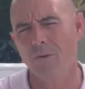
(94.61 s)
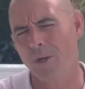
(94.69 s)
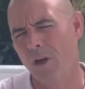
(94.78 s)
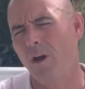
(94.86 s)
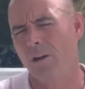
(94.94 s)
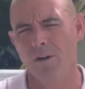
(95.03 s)
We
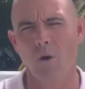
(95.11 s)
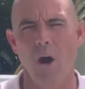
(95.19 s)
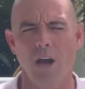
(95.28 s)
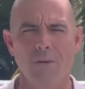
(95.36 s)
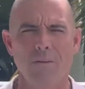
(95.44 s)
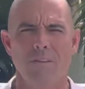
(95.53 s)
call it an
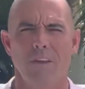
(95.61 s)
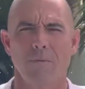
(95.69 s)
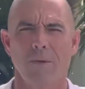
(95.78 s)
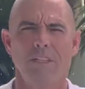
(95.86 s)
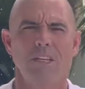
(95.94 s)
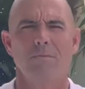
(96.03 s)
auto sit.
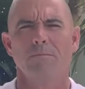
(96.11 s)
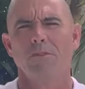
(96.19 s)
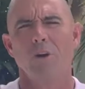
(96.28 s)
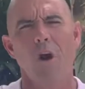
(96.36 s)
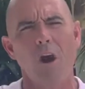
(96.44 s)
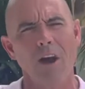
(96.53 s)
We teach them to
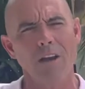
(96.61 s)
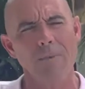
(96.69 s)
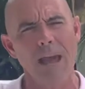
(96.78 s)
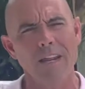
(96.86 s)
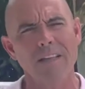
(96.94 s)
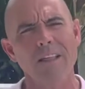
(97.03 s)

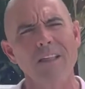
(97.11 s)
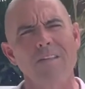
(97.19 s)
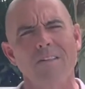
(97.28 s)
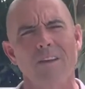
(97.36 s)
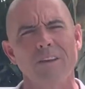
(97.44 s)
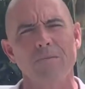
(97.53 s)
automatically
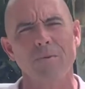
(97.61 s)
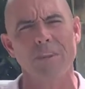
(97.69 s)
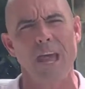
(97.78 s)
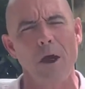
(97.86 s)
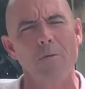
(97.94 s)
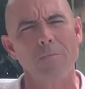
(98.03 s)
sit
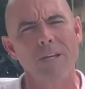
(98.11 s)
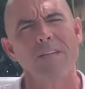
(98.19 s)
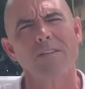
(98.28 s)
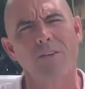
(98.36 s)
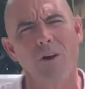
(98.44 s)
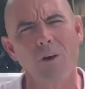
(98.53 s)
without being
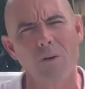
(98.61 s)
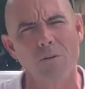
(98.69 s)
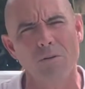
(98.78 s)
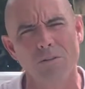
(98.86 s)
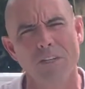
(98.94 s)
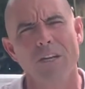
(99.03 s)

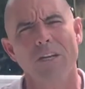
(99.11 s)
told